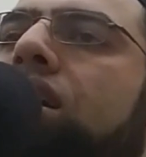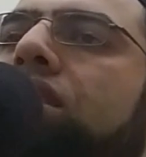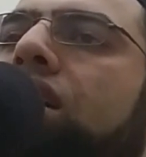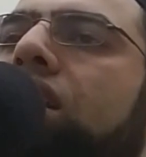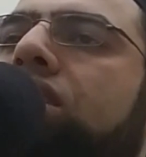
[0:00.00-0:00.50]

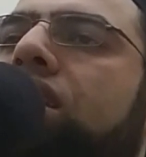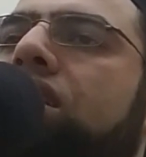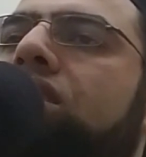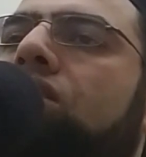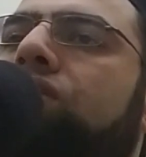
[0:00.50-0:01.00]
the, the
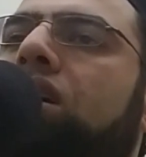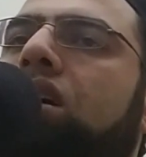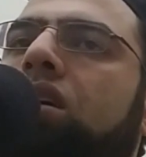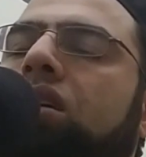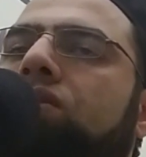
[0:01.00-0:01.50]
etiquettes of the
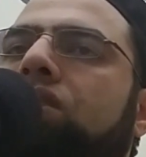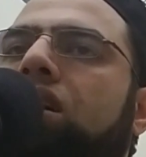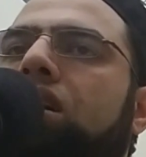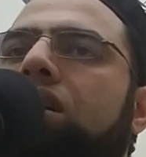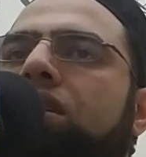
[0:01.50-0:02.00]
of
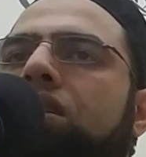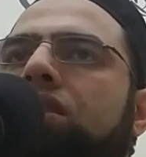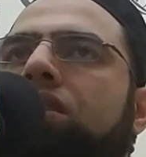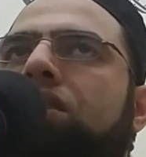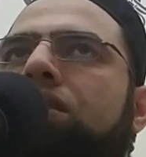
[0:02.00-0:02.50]

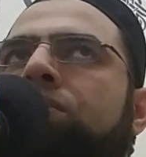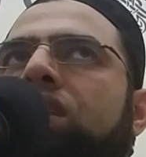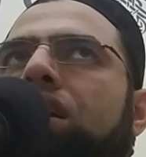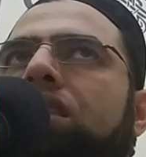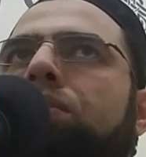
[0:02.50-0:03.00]
the
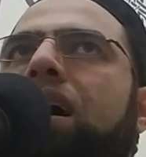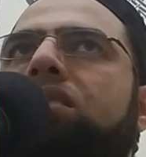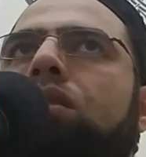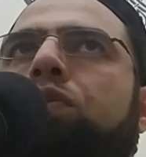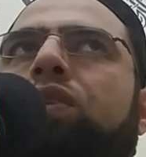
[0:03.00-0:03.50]
in the
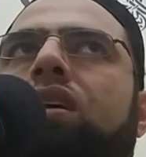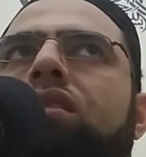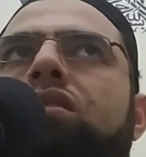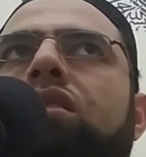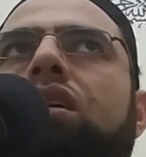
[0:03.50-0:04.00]

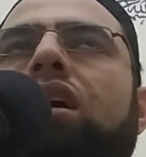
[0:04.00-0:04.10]
battlefield,